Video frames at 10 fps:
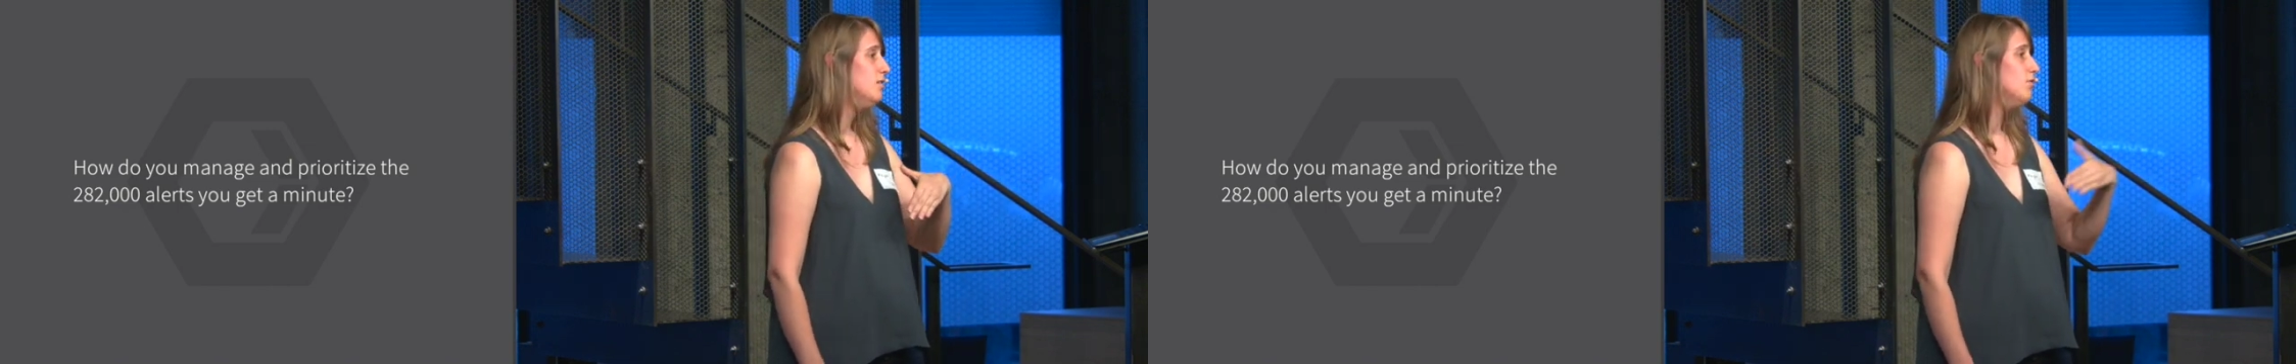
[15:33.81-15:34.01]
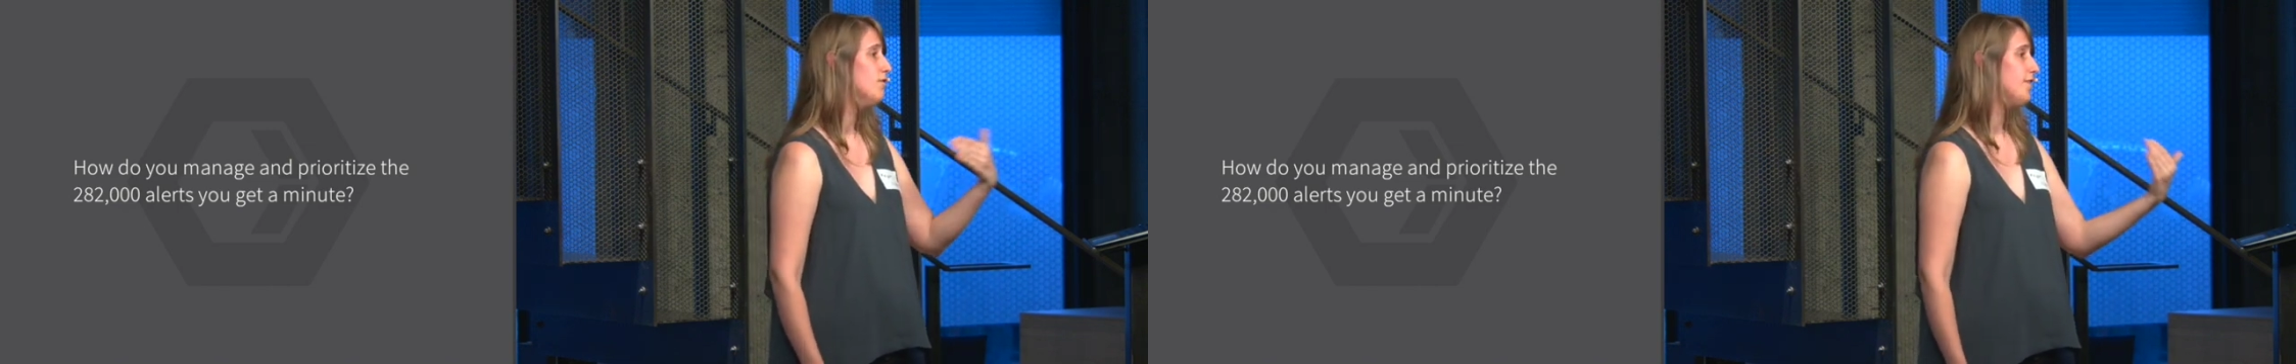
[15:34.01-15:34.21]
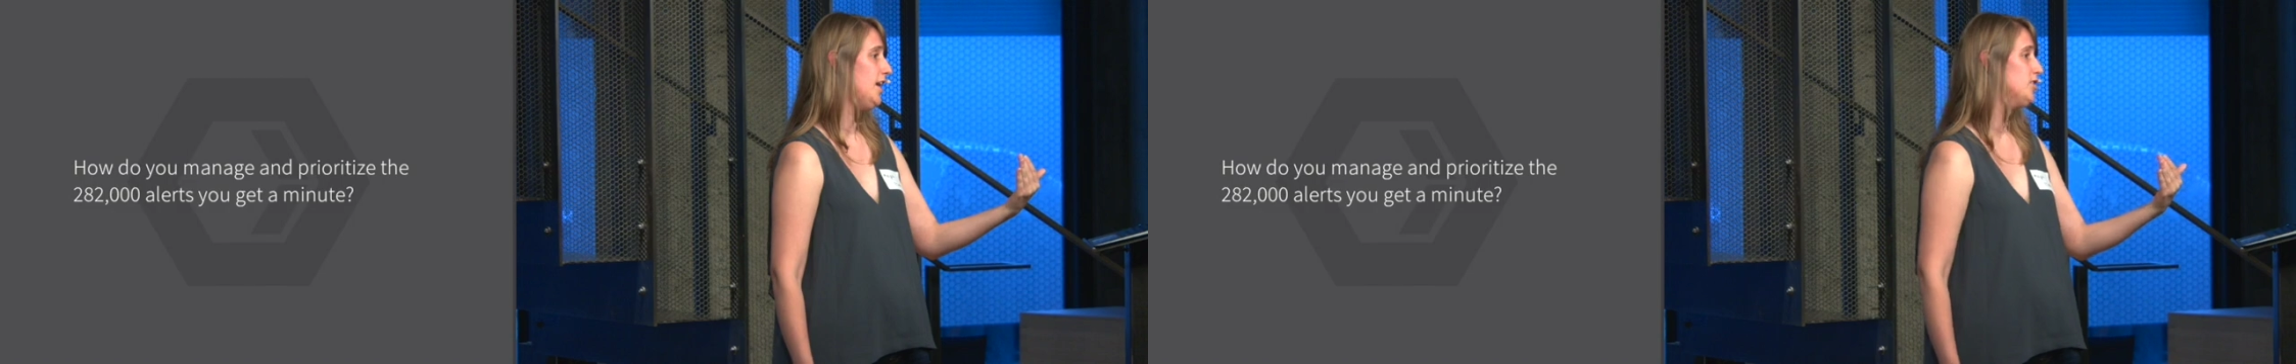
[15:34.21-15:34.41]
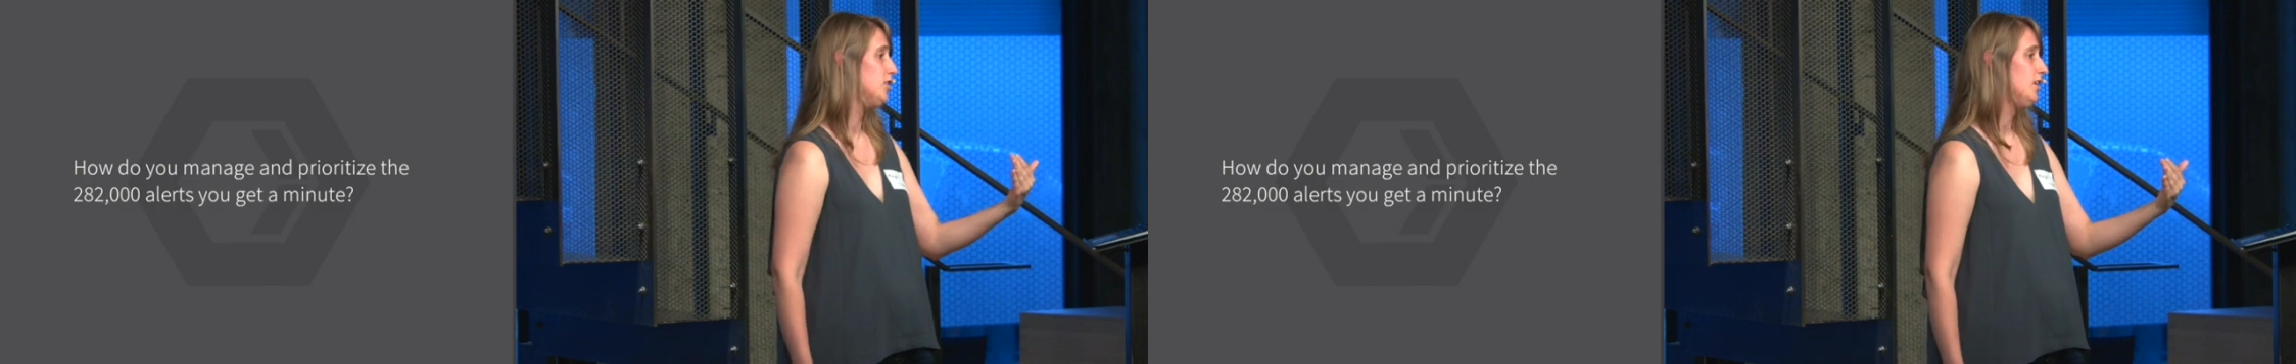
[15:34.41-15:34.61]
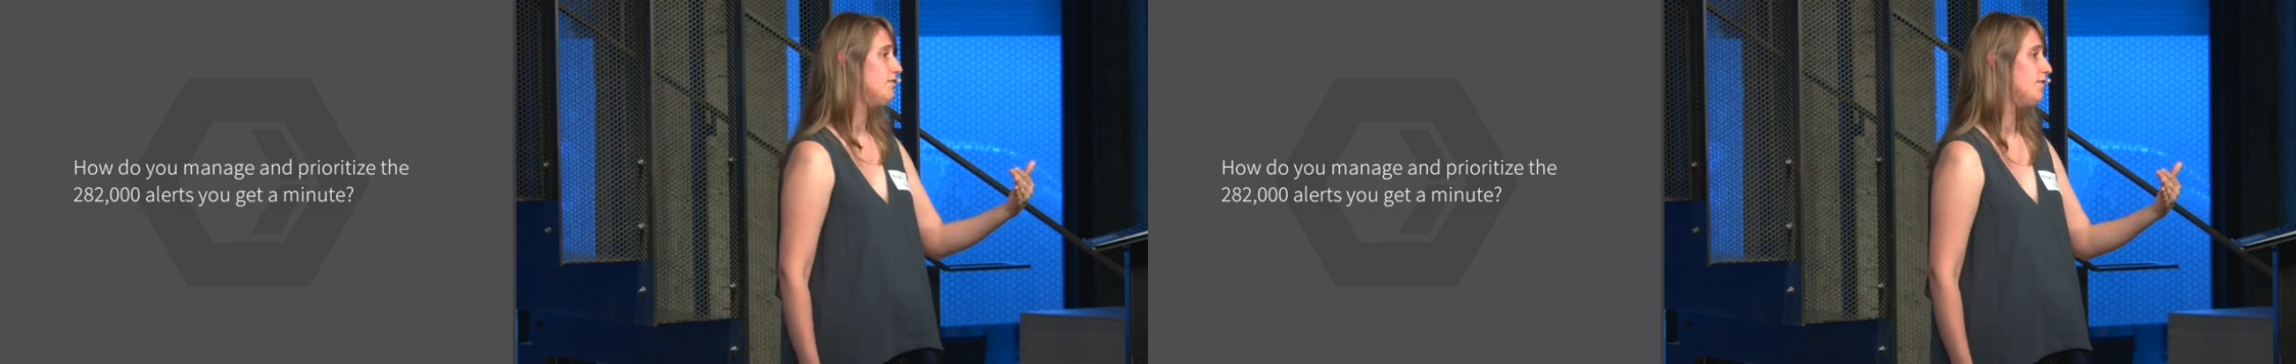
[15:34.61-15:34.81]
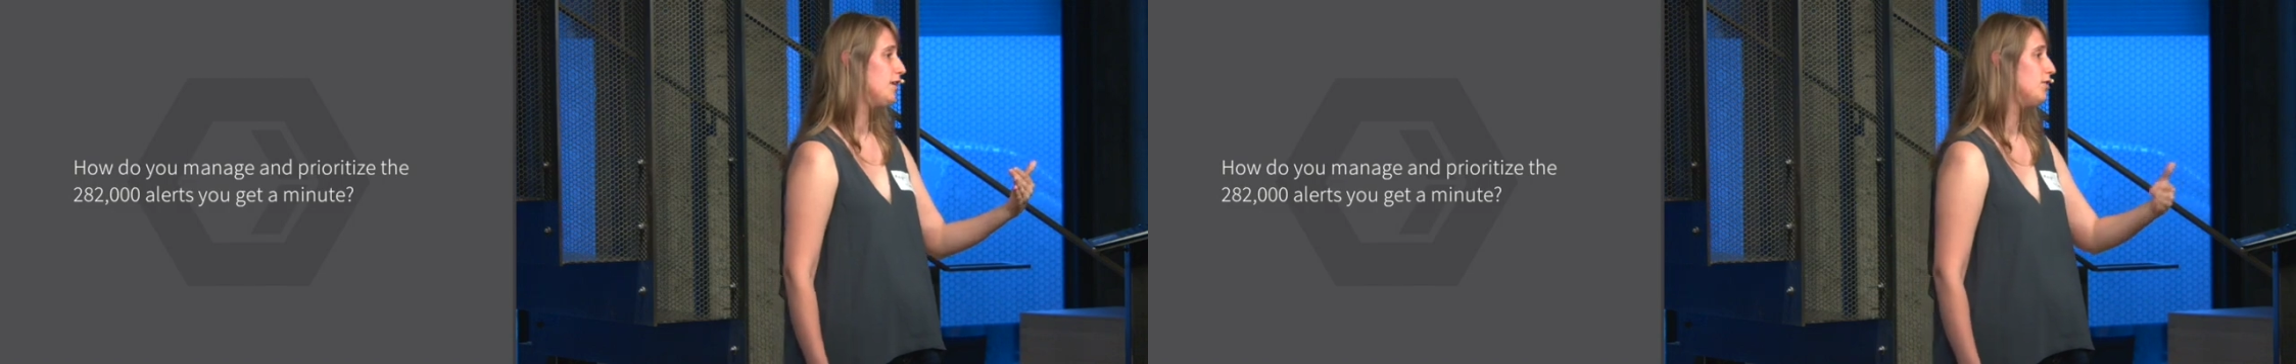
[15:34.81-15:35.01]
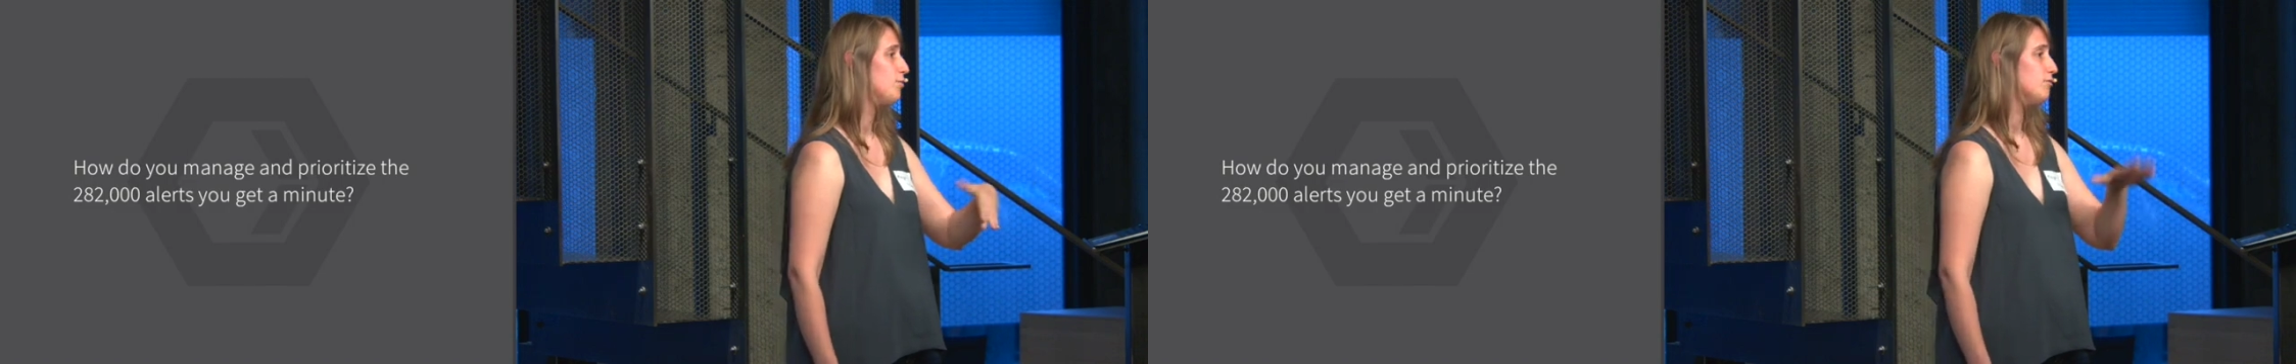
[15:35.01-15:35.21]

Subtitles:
notification configured,